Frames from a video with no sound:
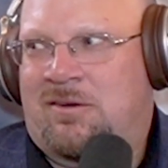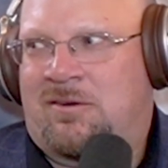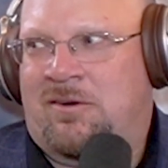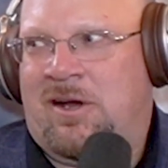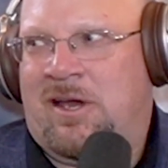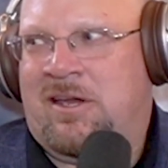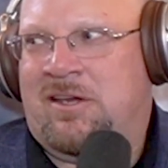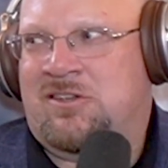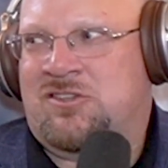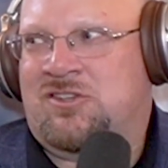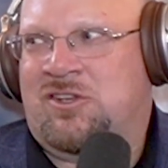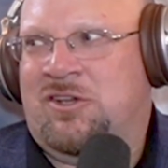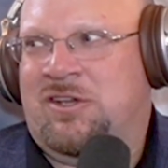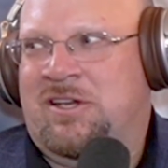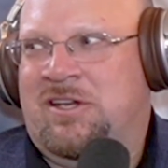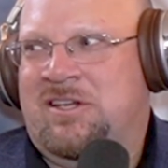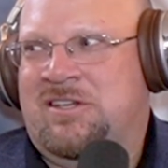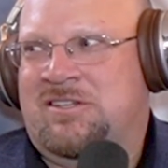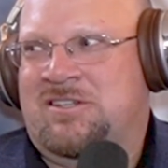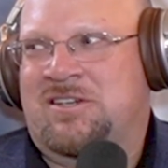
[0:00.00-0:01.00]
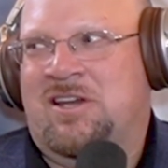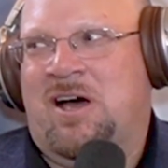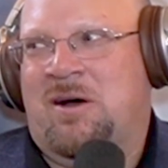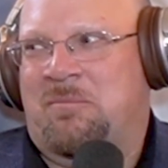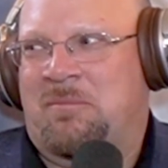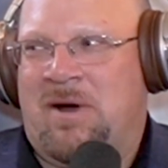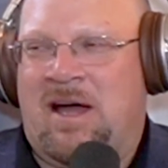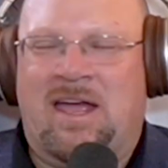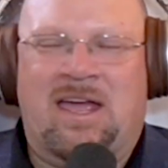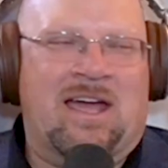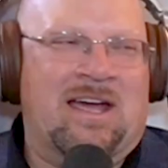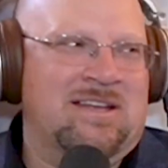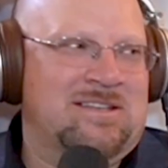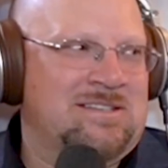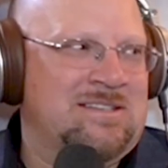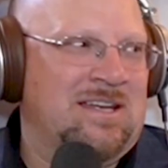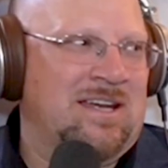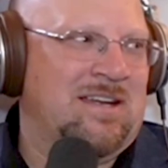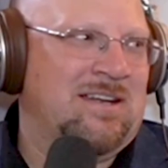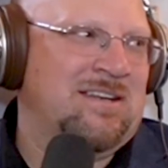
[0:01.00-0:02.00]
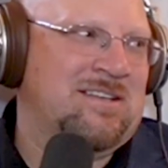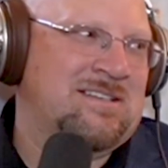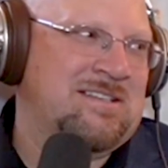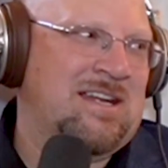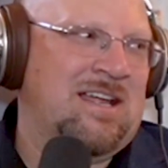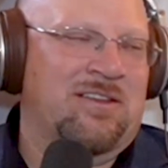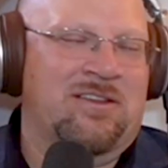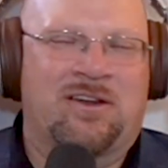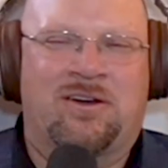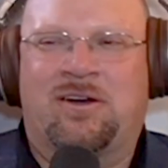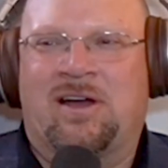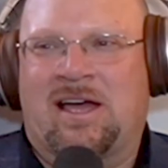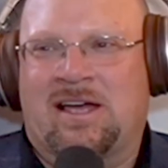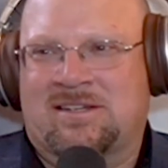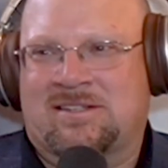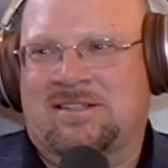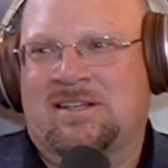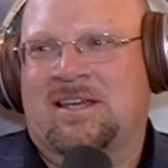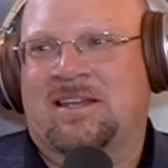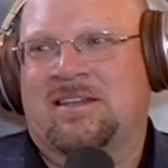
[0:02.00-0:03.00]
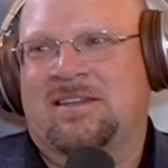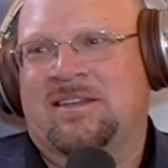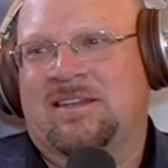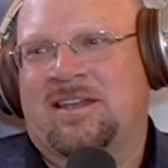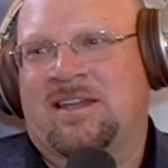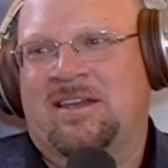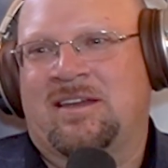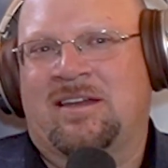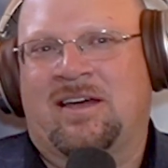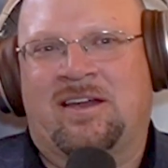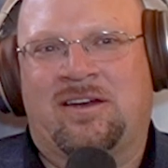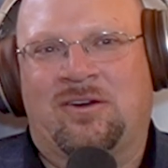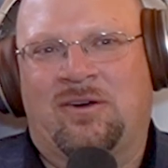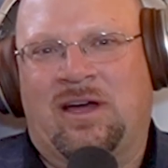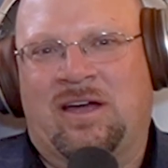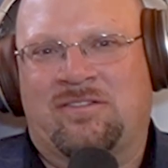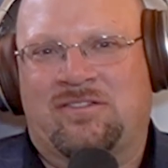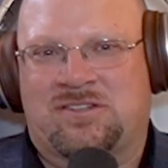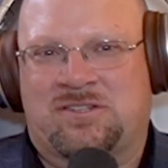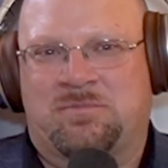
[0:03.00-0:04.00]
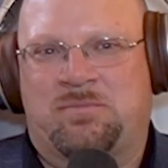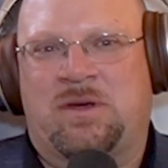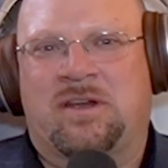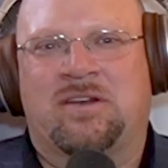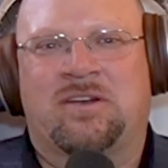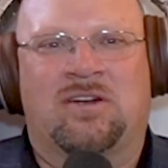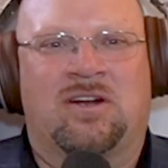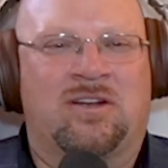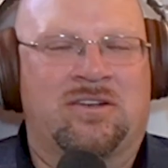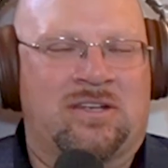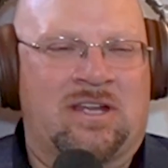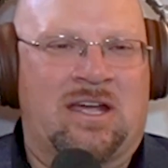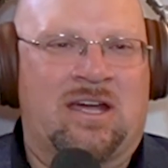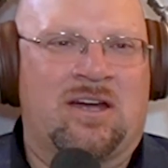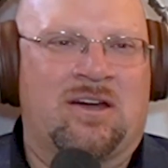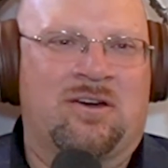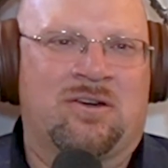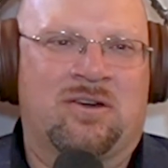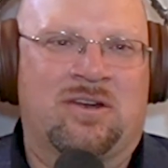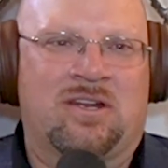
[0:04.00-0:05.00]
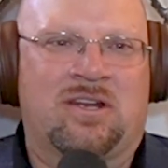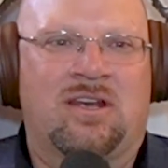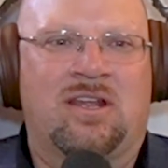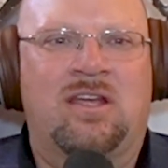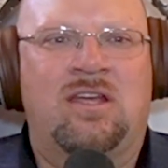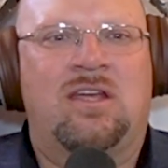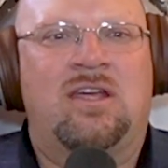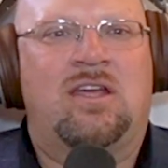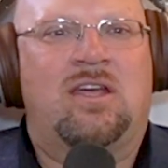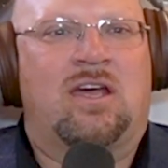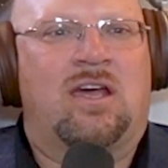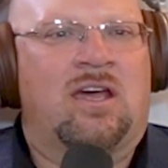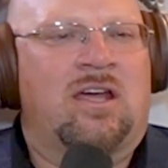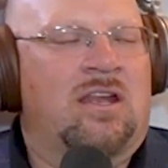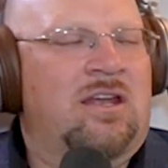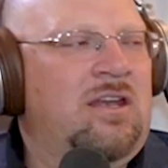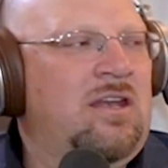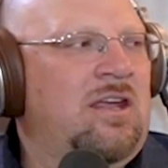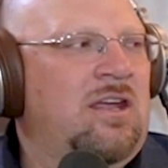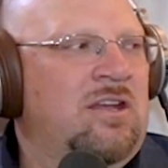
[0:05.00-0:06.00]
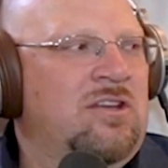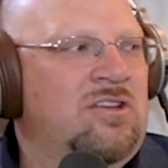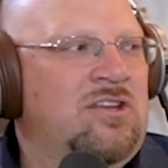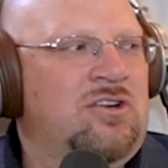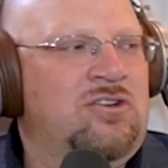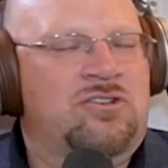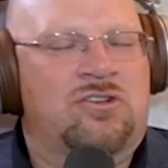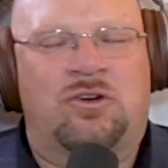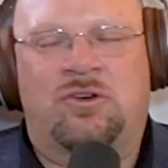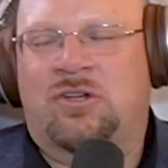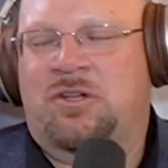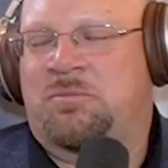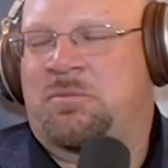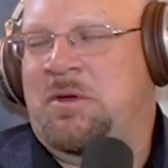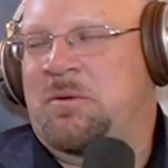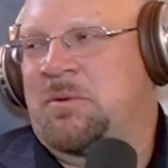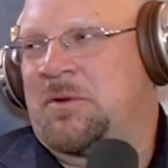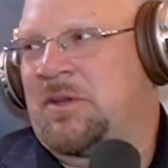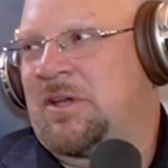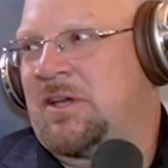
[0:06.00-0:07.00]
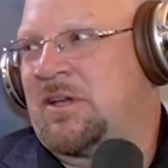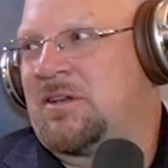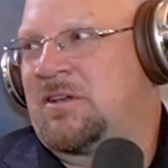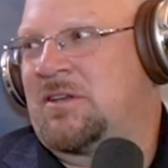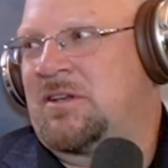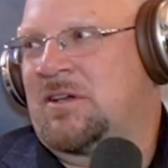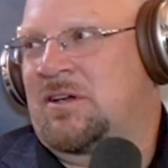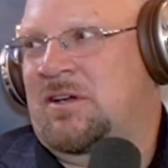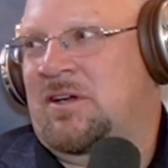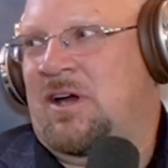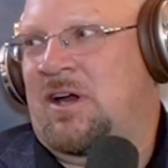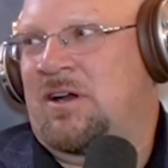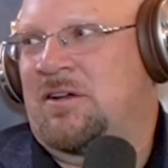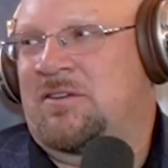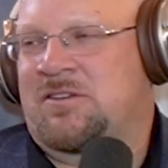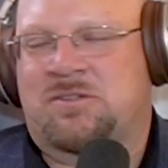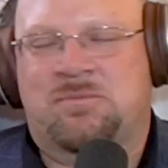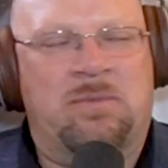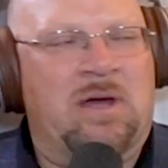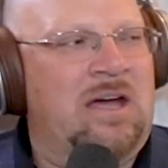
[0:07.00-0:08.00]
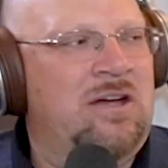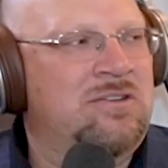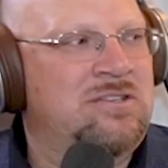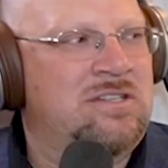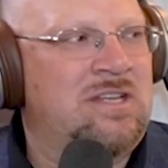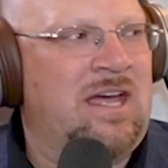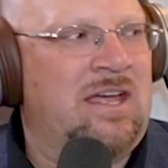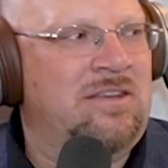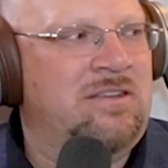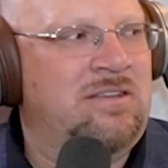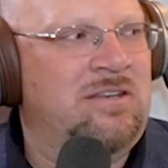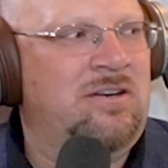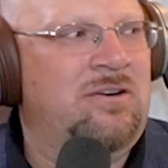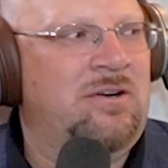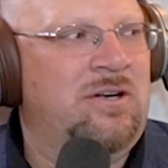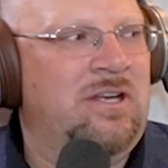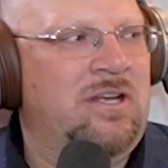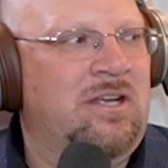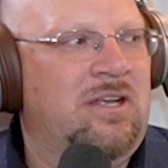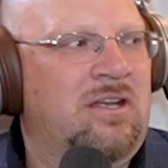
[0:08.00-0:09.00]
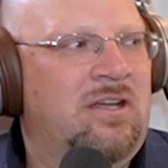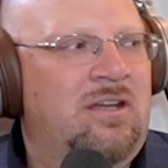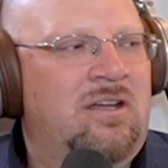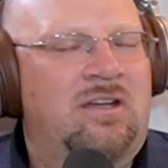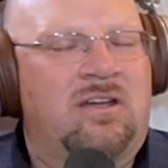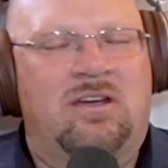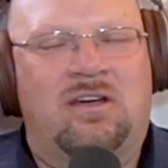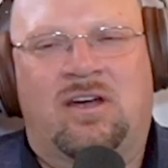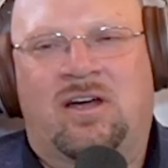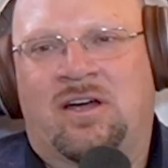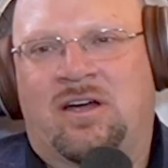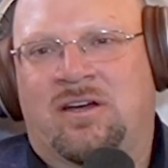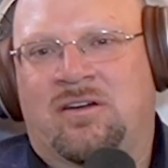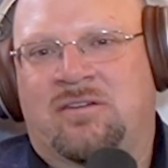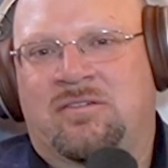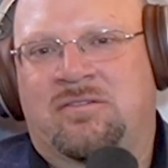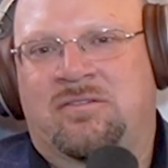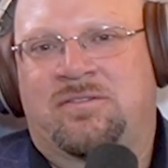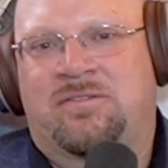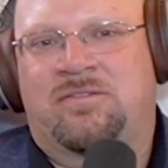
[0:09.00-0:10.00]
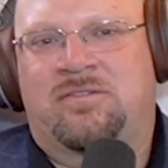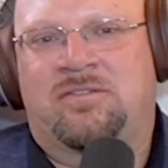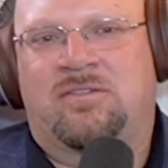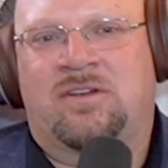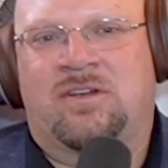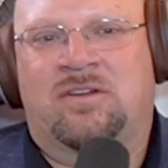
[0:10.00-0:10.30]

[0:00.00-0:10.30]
right? So that it's not my asset, it's now their asset, and then I don't have to spend it all down. And there's certainly people that kind of espouse that theory of